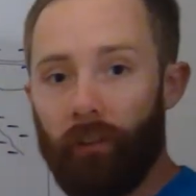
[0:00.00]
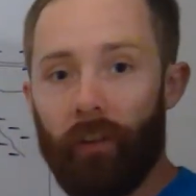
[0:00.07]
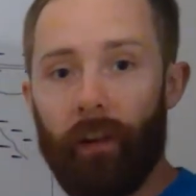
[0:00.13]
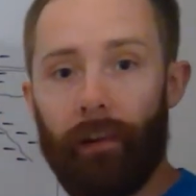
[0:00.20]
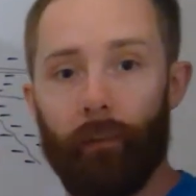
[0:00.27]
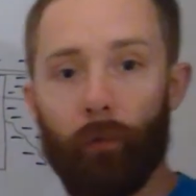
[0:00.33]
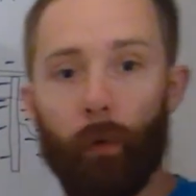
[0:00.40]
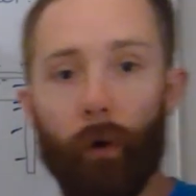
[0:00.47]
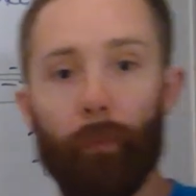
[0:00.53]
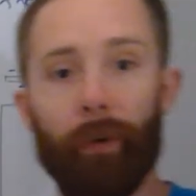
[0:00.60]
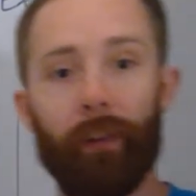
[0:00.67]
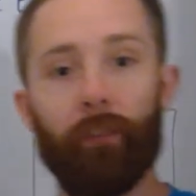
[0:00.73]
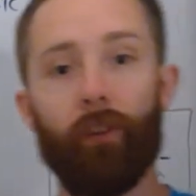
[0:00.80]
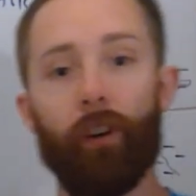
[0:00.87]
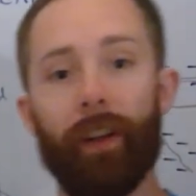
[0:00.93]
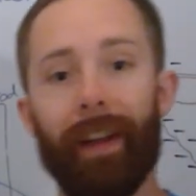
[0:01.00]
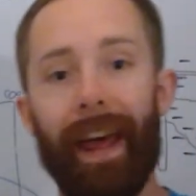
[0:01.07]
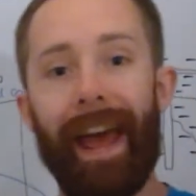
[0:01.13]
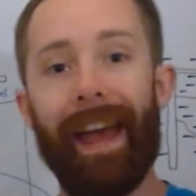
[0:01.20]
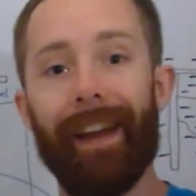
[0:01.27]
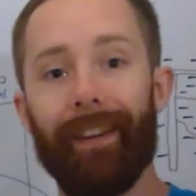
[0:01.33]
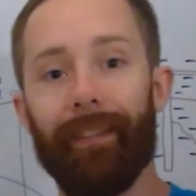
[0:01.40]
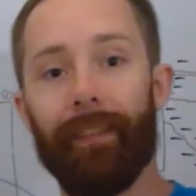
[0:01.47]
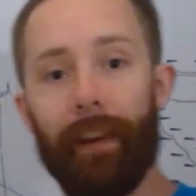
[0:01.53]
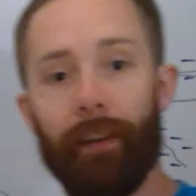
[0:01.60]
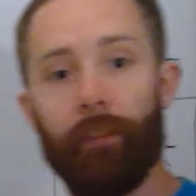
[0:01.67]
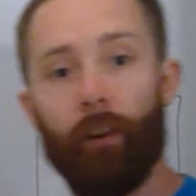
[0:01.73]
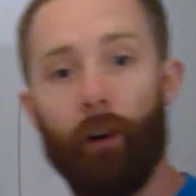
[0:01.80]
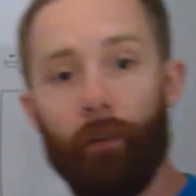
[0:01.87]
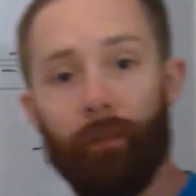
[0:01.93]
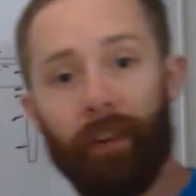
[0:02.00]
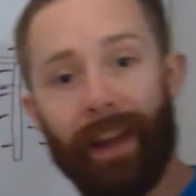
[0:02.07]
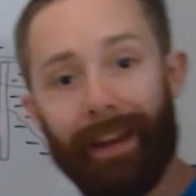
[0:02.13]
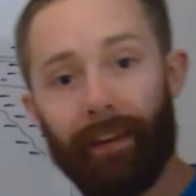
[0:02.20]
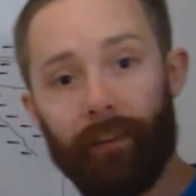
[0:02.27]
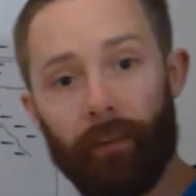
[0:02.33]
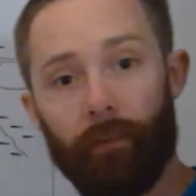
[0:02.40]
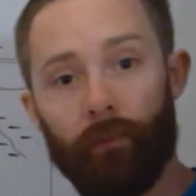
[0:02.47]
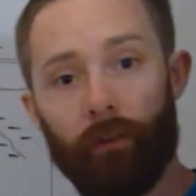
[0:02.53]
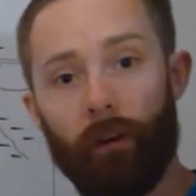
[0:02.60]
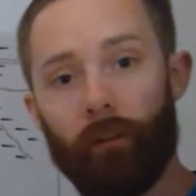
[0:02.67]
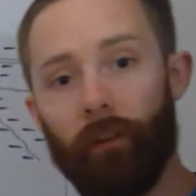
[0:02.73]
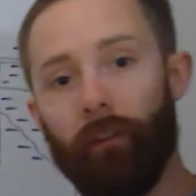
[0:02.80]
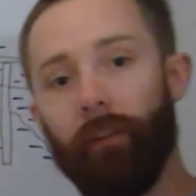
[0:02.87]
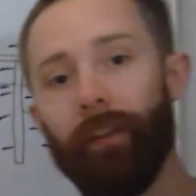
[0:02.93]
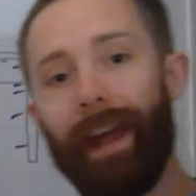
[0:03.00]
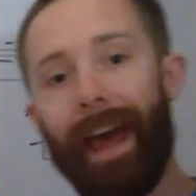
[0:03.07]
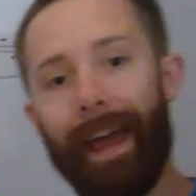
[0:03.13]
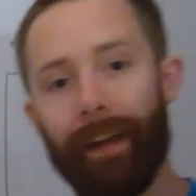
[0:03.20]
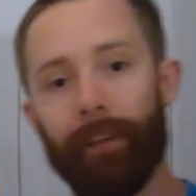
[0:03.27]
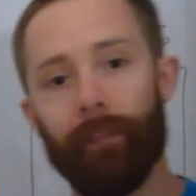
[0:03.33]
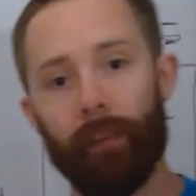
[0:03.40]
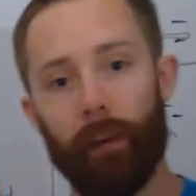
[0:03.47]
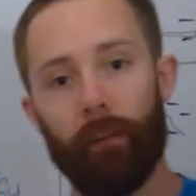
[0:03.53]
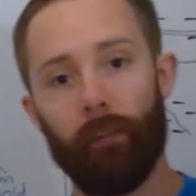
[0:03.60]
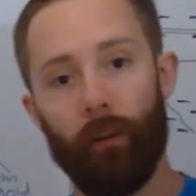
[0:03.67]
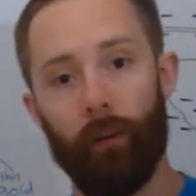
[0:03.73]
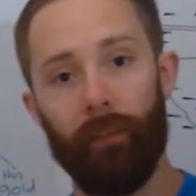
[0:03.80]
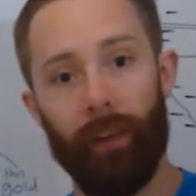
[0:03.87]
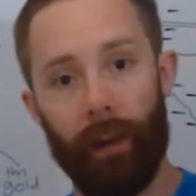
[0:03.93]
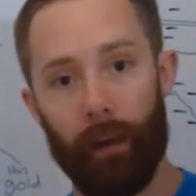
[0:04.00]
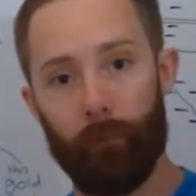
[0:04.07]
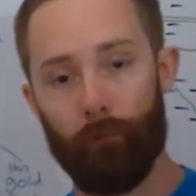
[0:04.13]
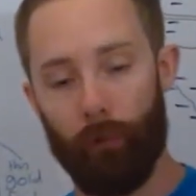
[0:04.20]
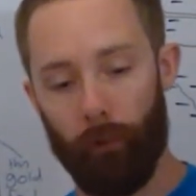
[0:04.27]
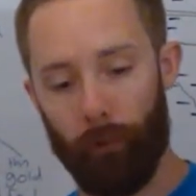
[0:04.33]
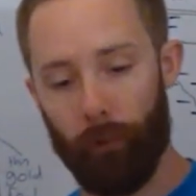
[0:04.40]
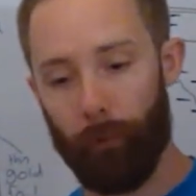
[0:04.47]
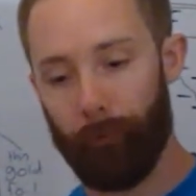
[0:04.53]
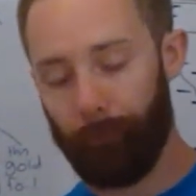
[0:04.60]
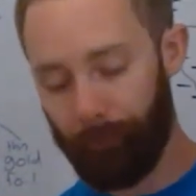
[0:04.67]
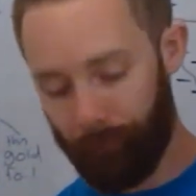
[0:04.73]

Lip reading: in there as well, but it's got an excess of negative charges, an excess of electrons.